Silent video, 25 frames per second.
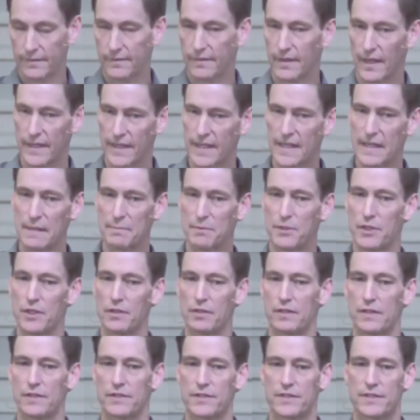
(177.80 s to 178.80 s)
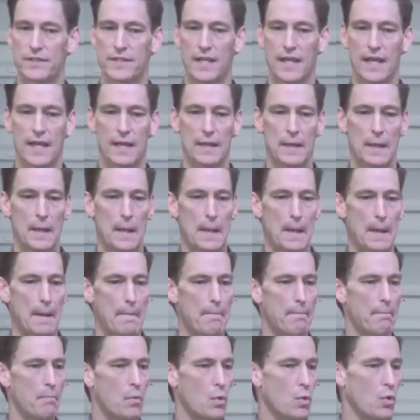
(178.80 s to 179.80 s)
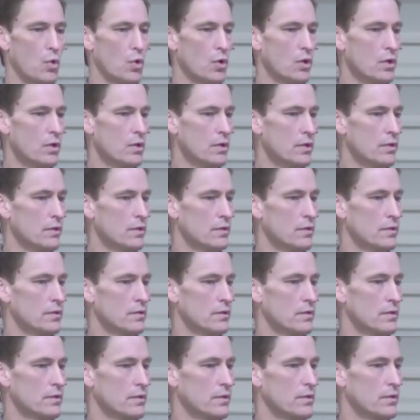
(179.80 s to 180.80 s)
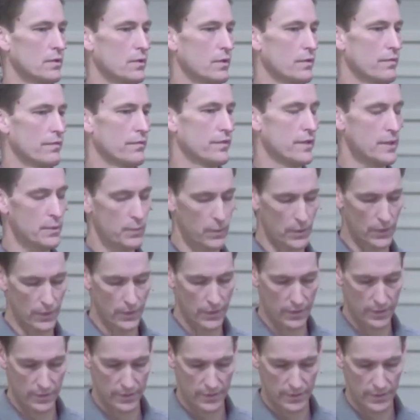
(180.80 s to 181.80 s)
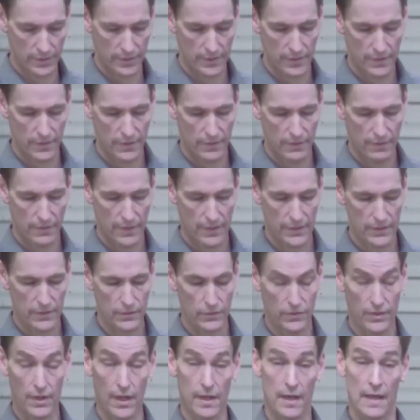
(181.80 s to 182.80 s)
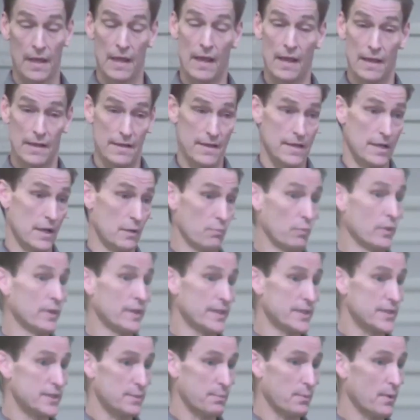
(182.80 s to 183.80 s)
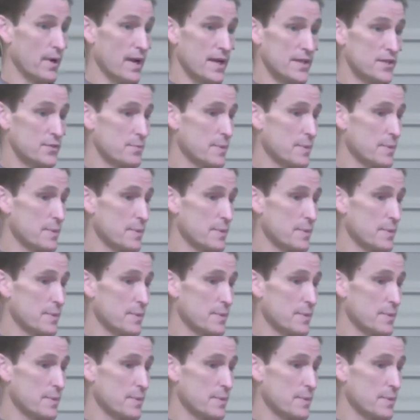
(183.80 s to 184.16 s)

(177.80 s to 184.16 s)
Again, I'm curious, is that more or fewer than you thought? It really surprised